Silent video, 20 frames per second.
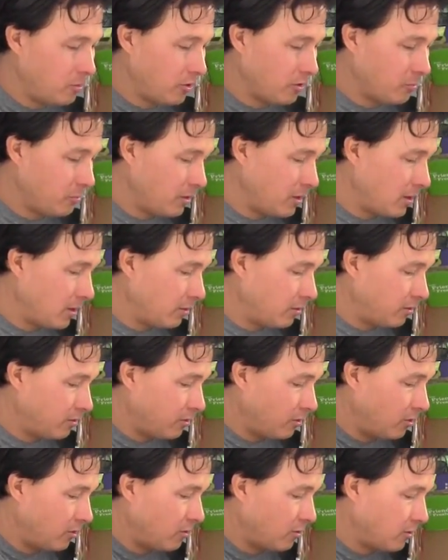Plus we got
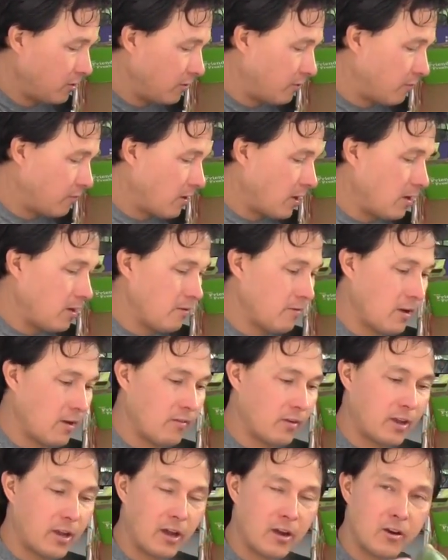this other variety of
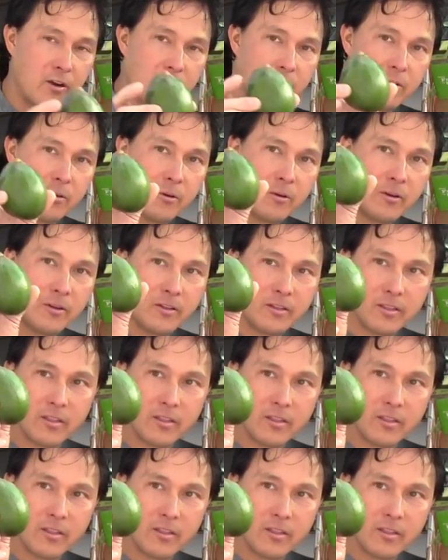avocado